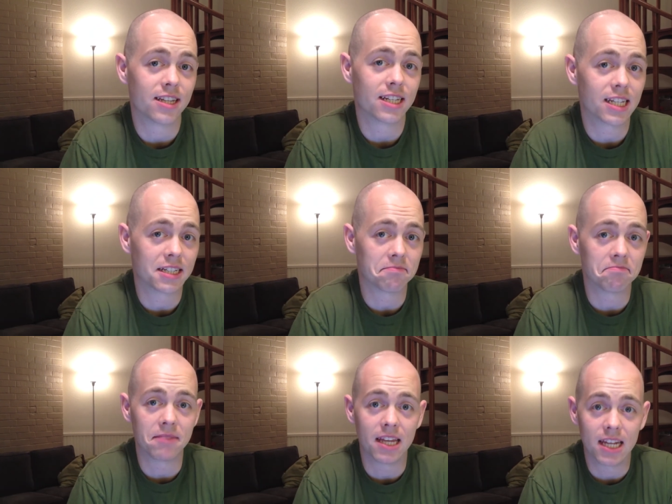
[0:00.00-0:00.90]

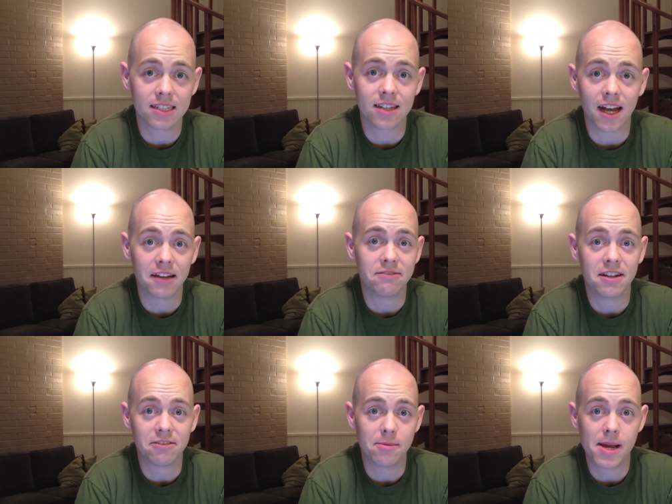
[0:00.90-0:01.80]
thinking that I've
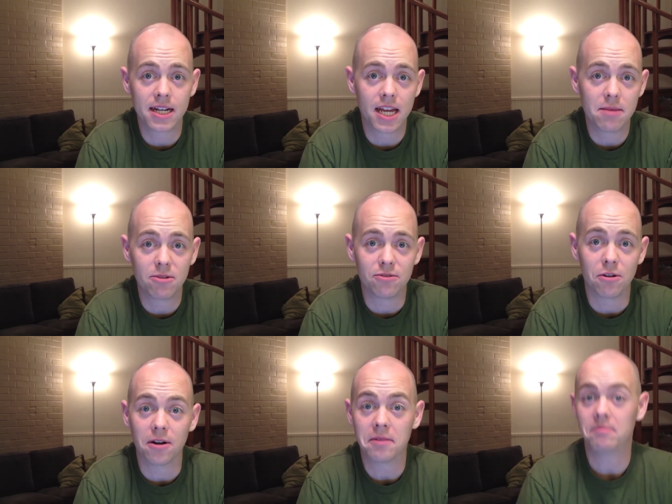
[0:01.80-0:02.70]
never made a game
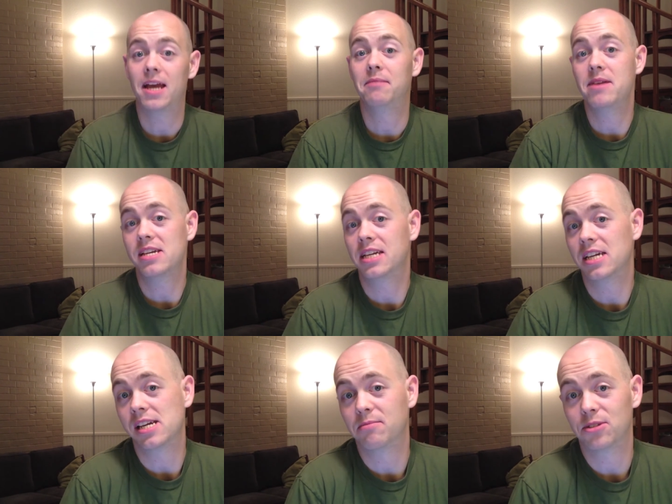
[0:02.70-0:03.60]
before and making
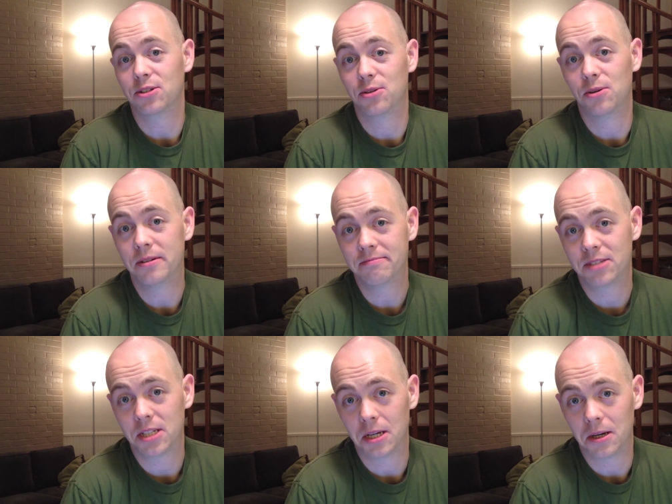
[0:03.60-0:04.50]
games are cool,
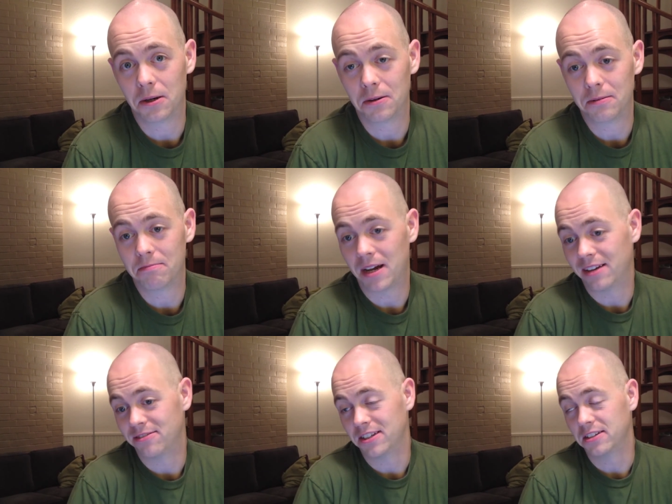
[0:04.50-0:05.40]
so I
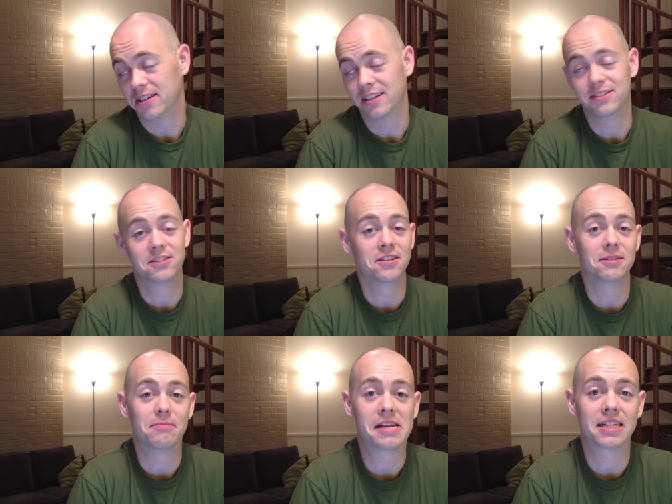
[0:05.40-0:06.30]
figured I'd
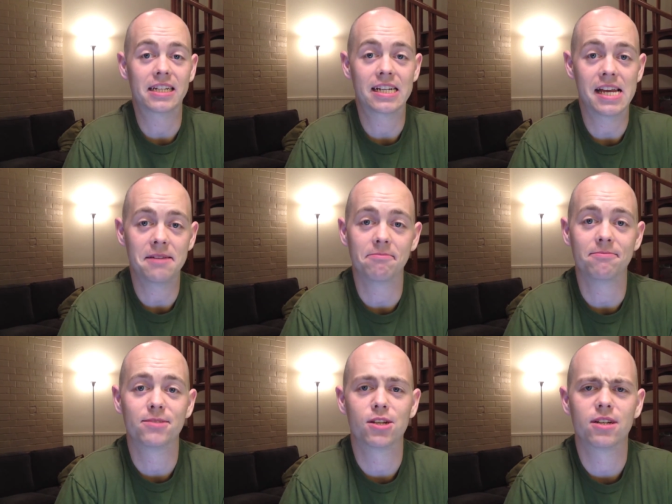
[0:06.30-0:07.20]
start making a game.
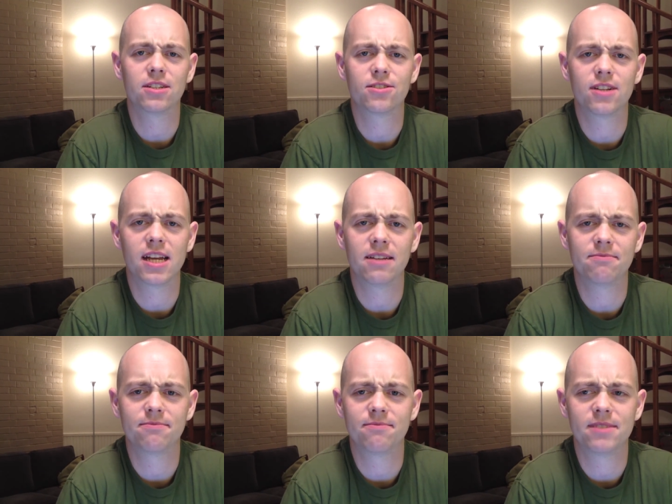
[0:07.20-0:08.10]
So yesterday,
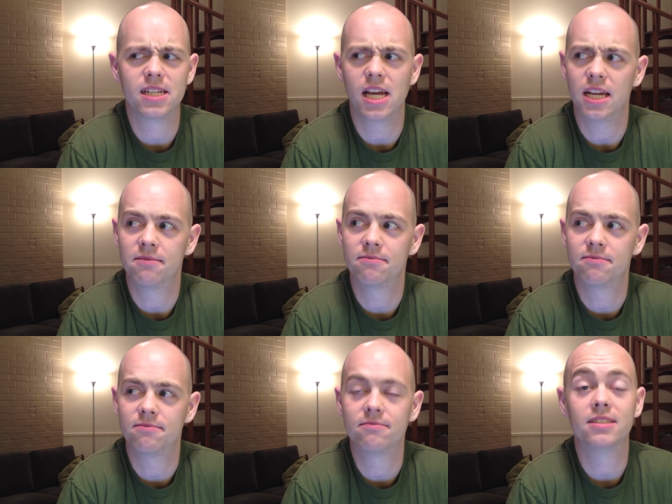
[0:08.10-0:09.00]
today,
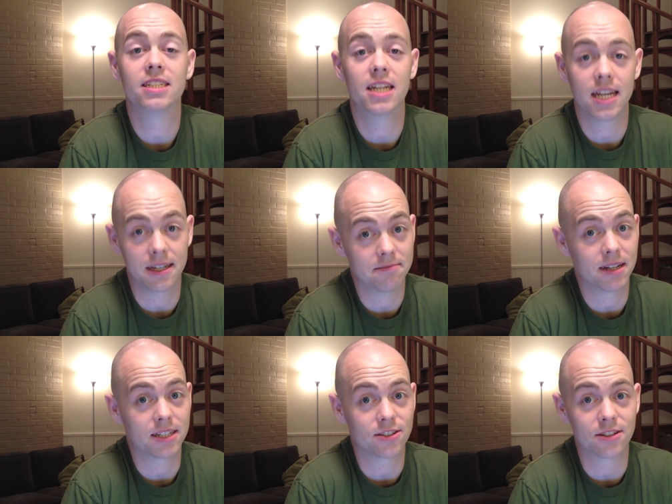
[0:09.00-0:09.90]
today
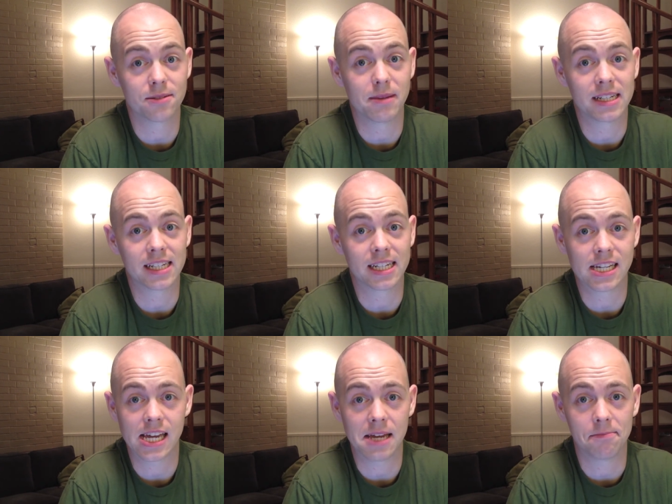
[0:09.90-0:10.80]
I started making a
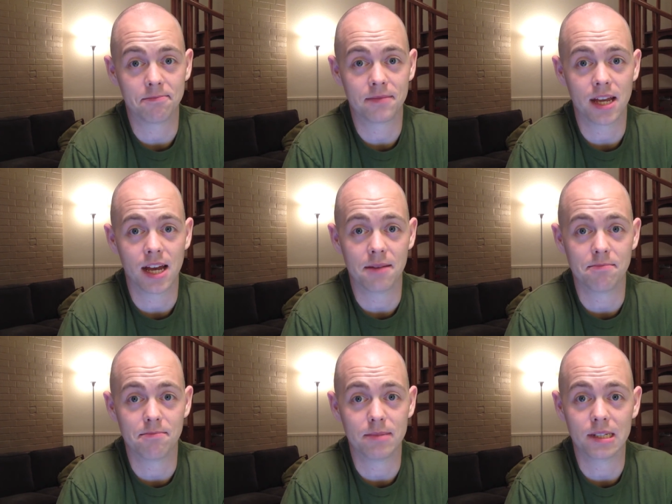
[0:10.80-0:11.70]
game.
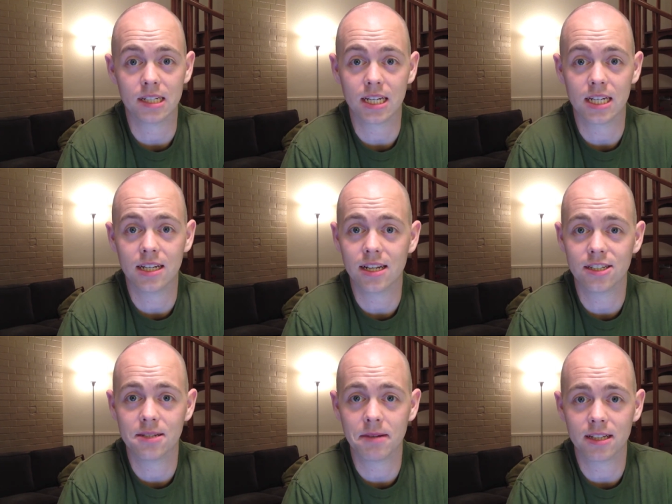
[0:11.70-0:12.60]
I'm building it in
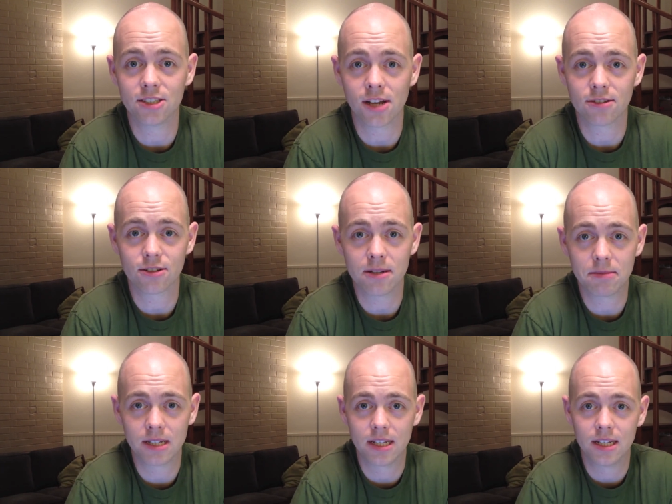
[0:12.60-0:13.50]
HTML and JavaScript